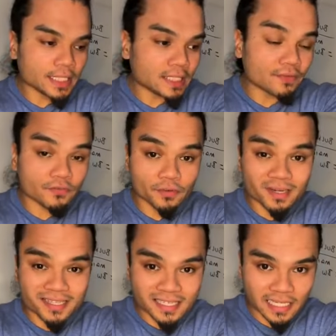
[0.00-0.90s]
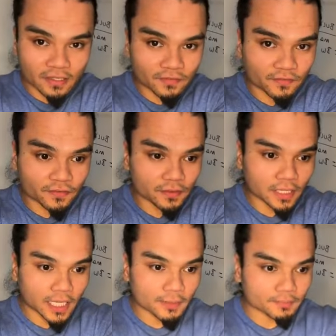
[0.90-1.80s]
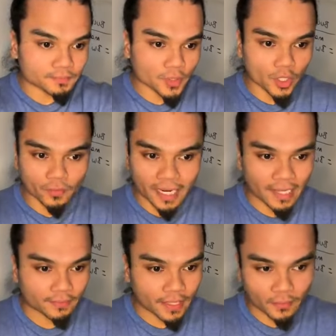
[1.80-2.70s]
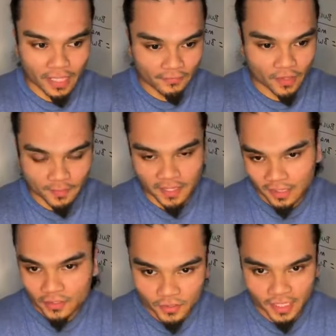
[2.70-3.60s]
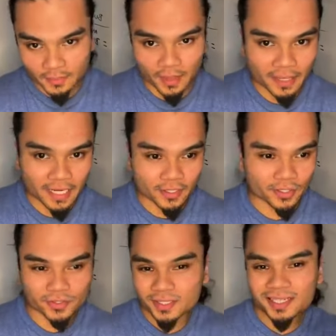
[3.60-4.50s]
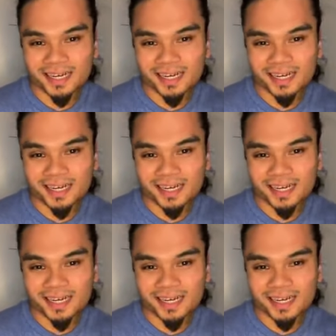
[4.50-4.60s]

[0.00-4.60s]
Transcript: Even for myself, whenever I'm calculating my macros,